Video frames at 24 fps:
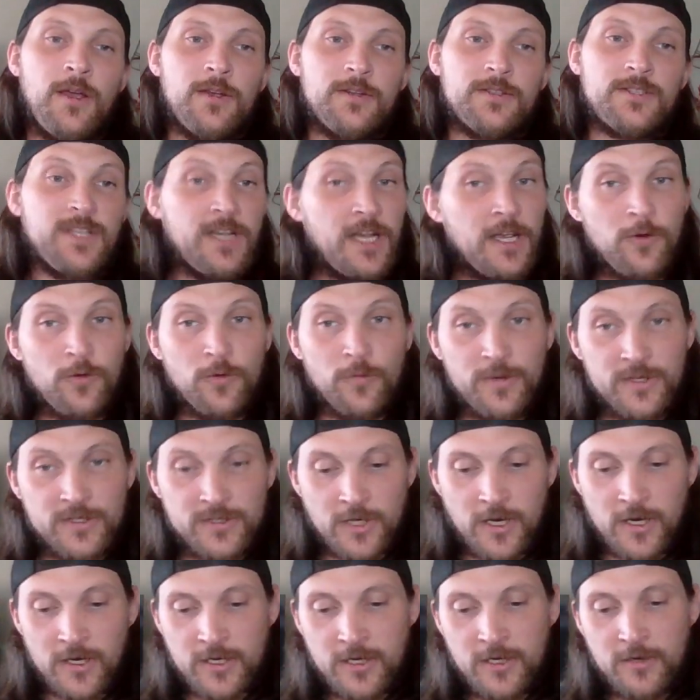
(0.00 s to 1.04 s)
Today we'll be
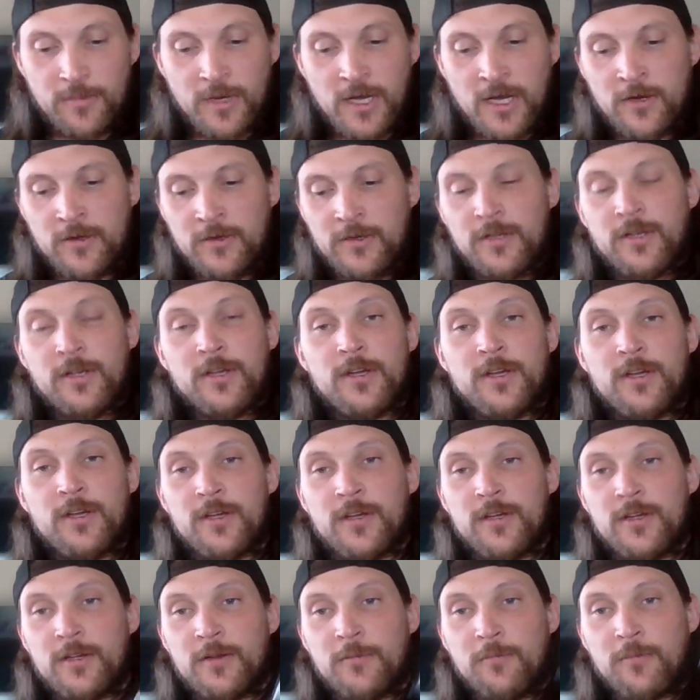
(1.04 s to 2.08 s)
talking about
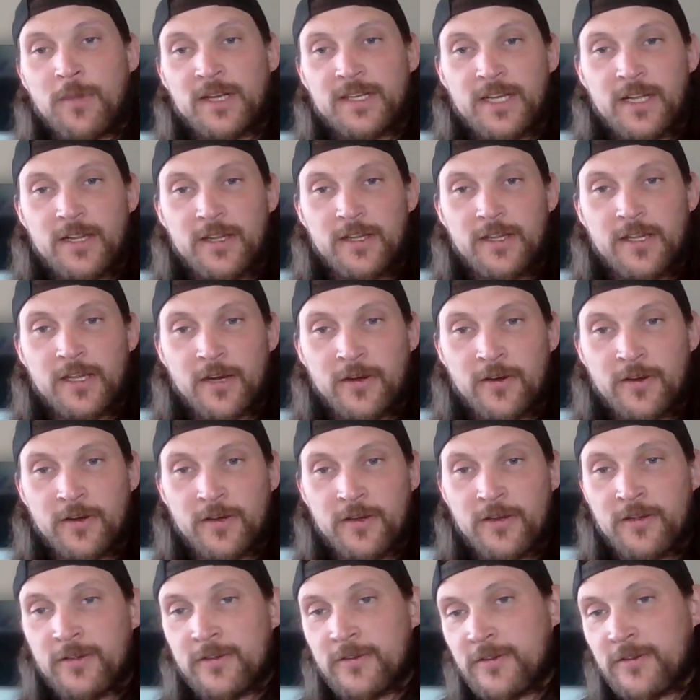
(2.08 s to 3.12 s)
my daily
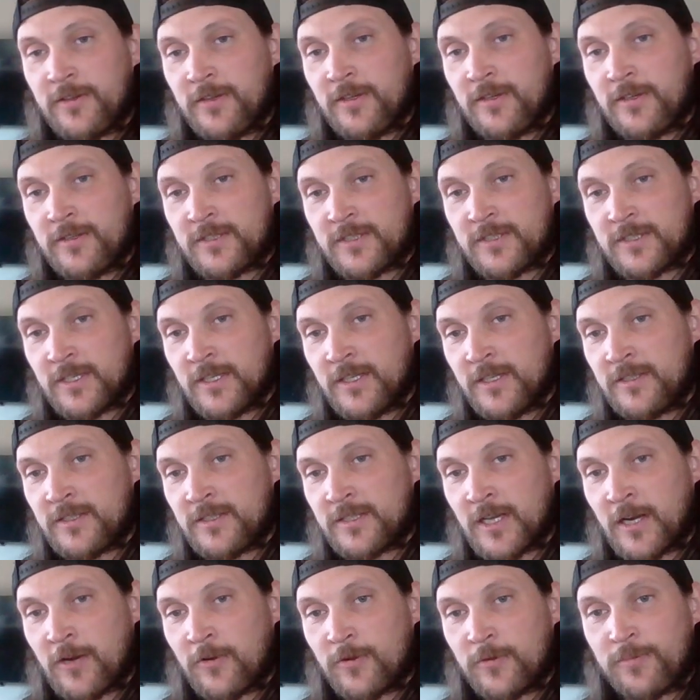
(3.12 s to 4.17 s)
carry, the Sig
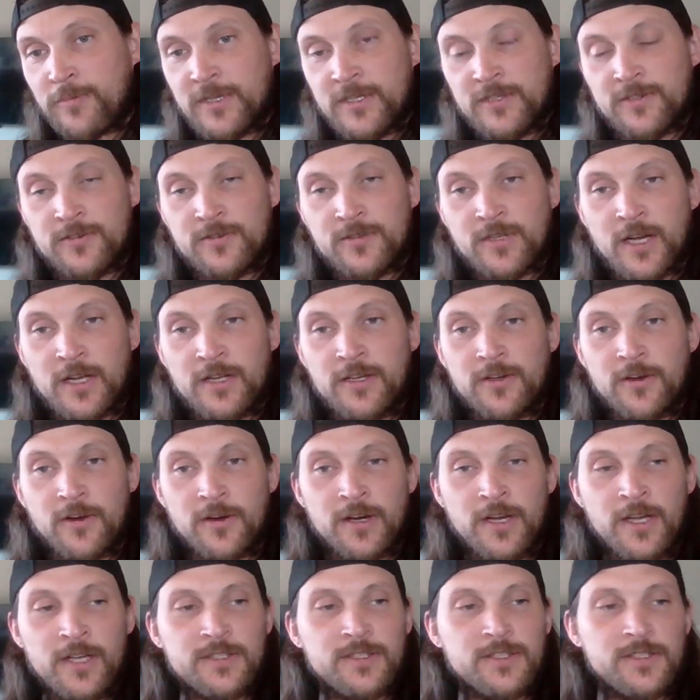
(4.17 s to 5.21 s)
Sauer
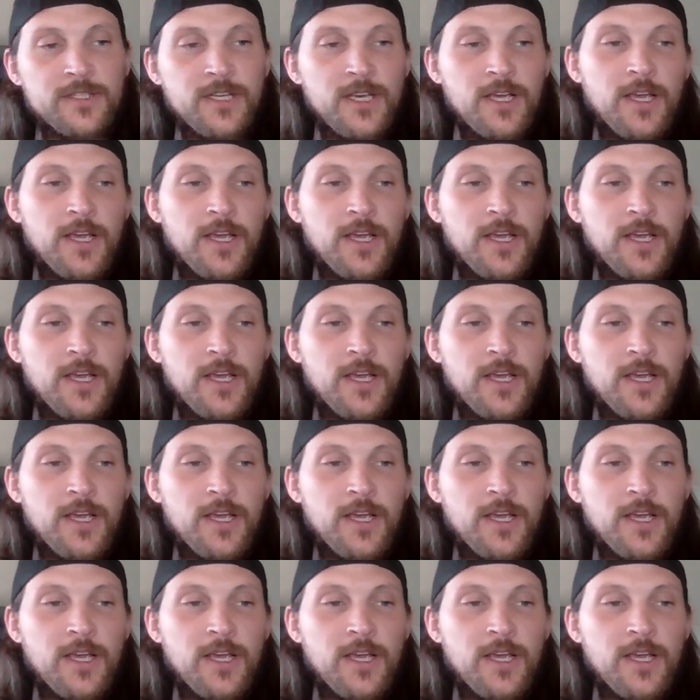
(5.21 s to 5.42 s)
P290RS,